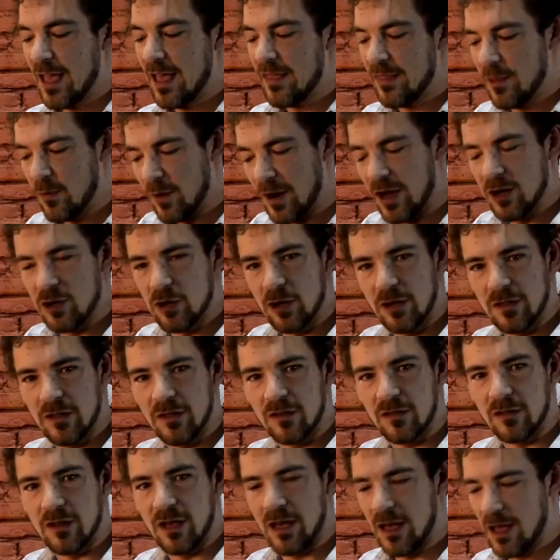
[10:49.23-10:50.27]
and then when I took
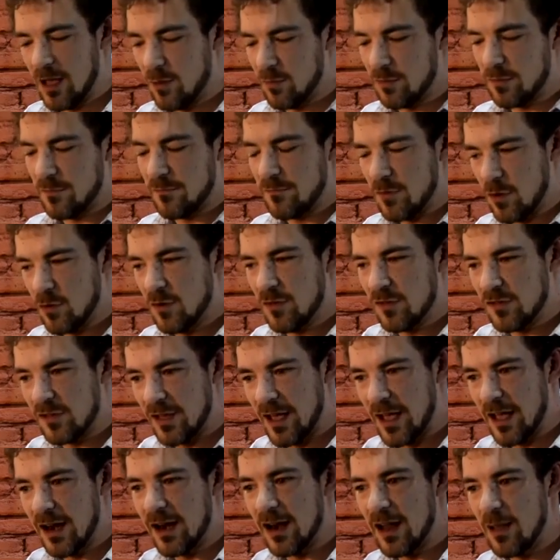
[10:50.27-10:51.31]
this guy with the phone
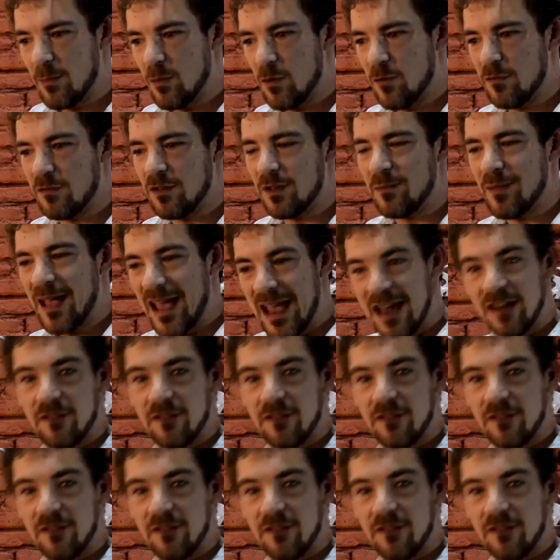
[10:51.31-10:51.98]
inside and I moved him